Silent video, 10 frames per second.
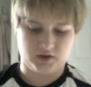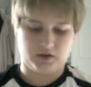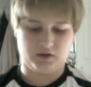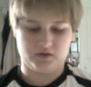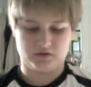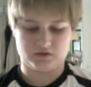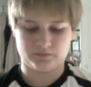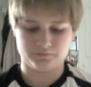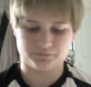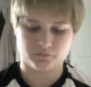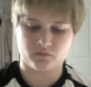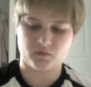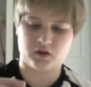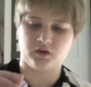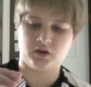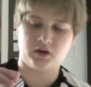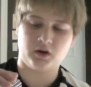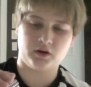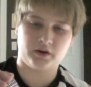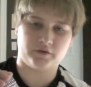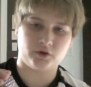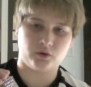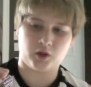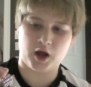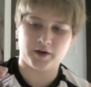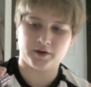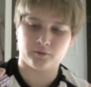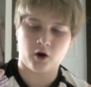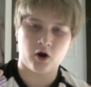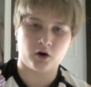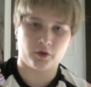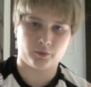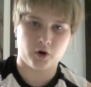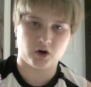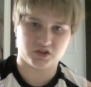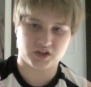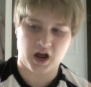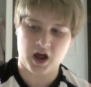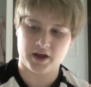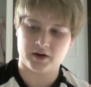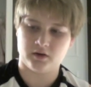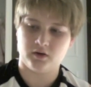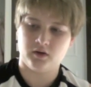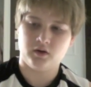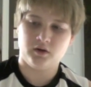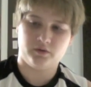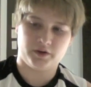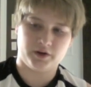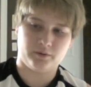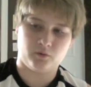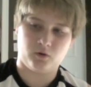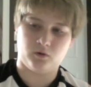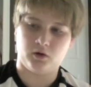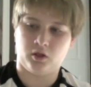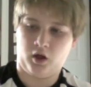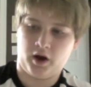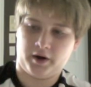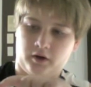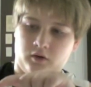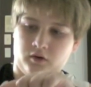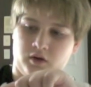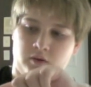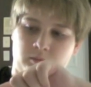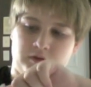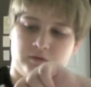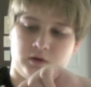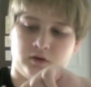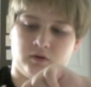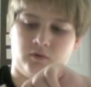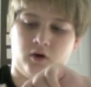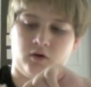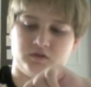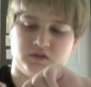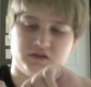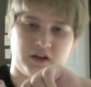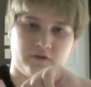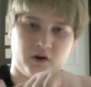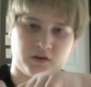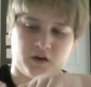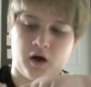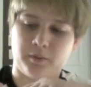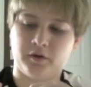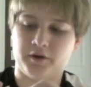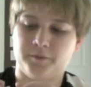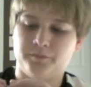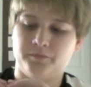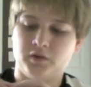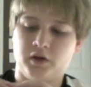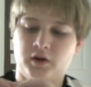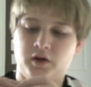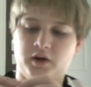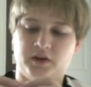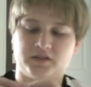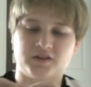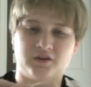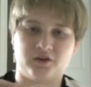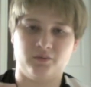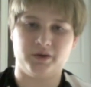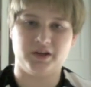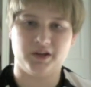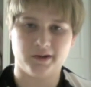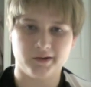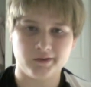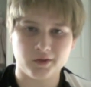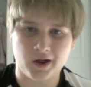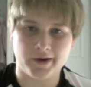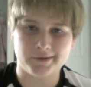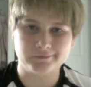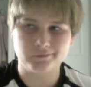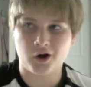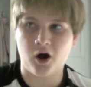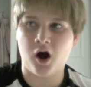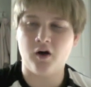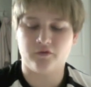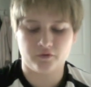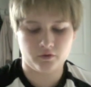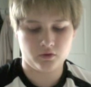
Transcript: is if you aligned it wrong on the wrong side, then it will align in between the balls instead of on top of them. And so it'll be like off.